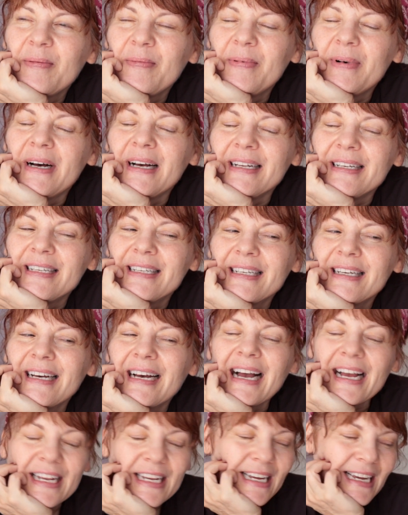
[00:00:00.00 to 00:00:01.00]
But
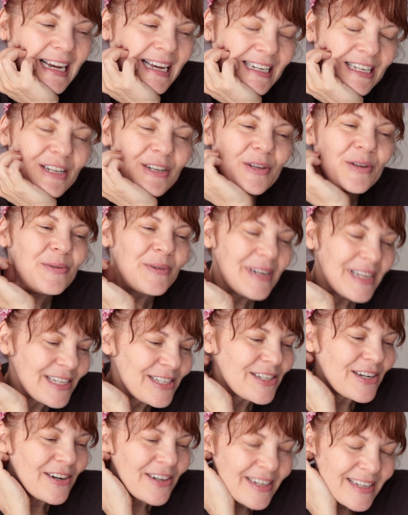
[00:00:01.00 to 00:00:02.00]
I kind of knew when I
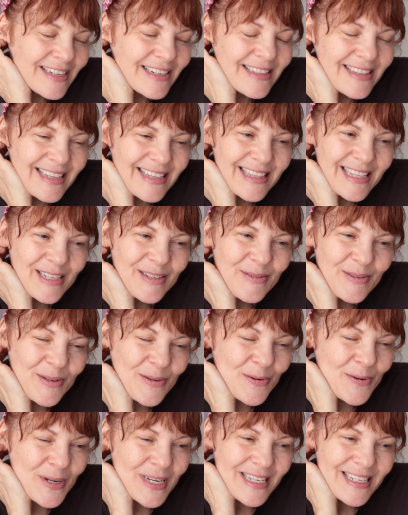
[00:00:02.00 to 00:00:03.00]
started that this
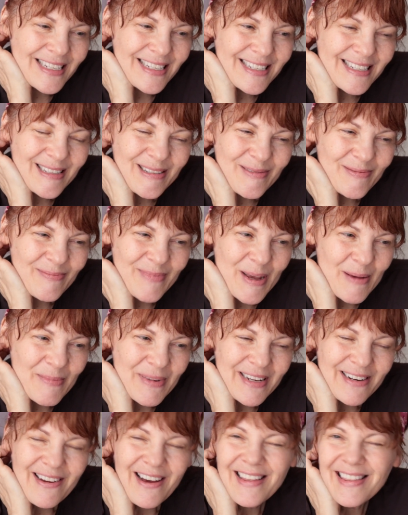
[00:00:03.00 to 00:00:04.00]
was
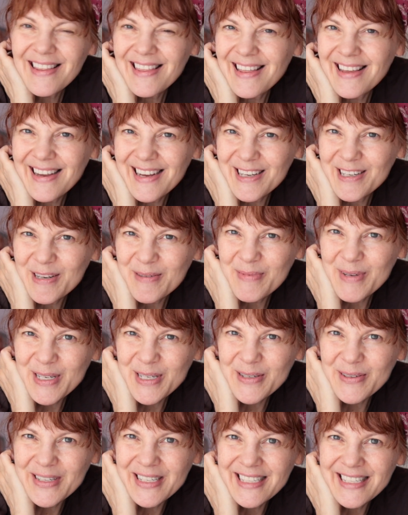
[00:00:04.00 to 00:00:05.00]
maybe not the thing I should be
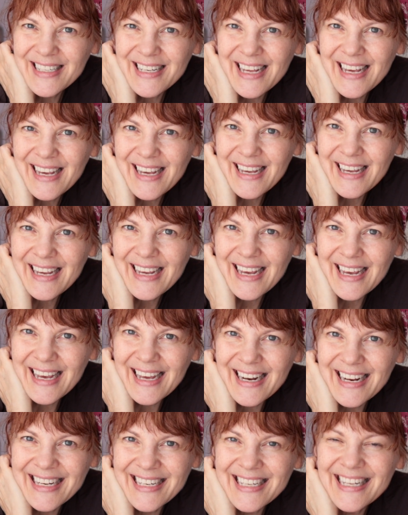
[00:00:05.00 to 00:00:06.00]
doing today,
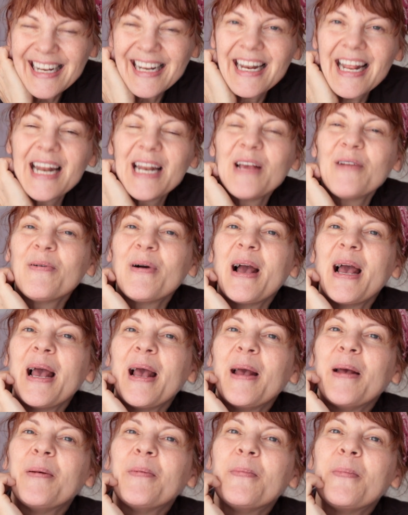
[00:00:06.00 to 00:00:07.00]
and I did it
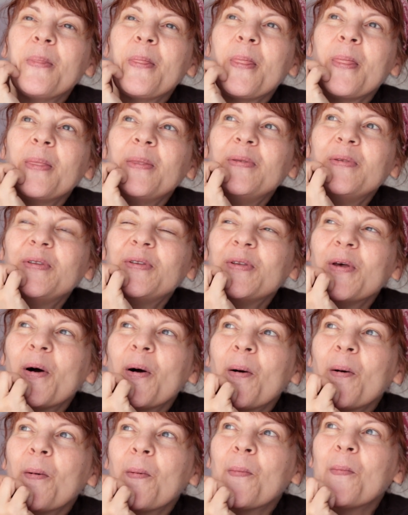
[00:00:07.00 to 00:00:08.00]
anyway.
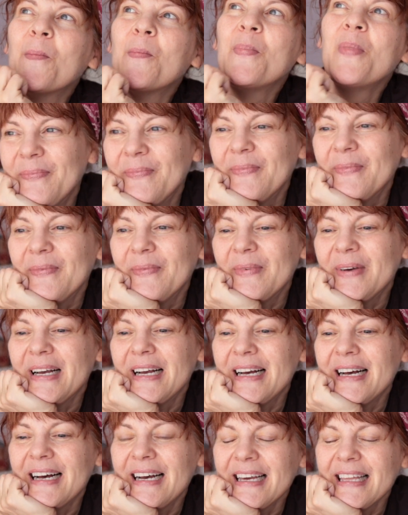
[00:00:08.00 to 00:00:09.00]
So
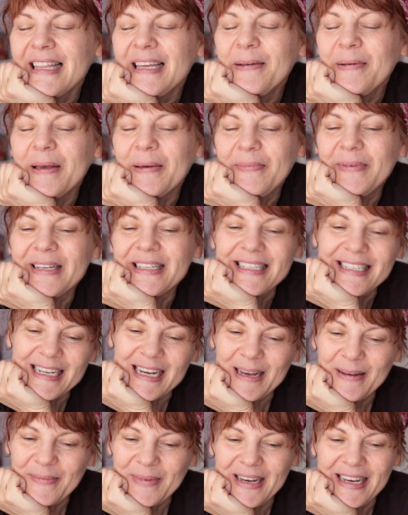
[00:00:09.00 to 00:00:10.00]
I think maybe it's
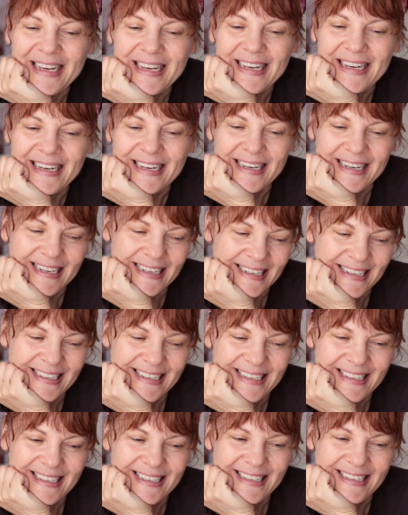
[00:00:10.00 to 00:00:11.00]
time I
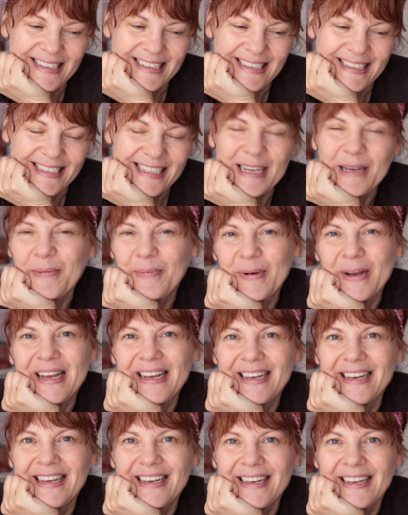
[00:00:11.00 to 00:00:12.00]
take a
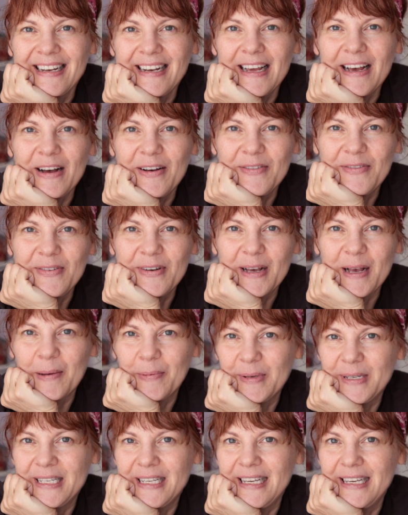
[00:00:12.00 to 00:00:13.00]
break and have a
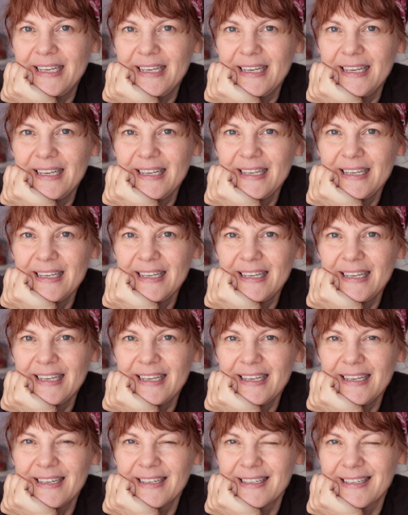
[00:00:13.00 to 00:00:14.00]
cup of tea
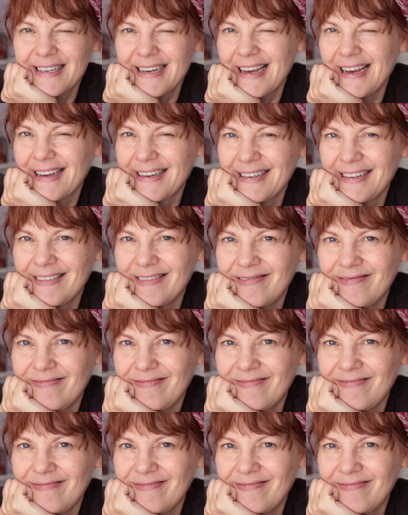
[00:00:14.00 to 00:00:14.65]
and a snack.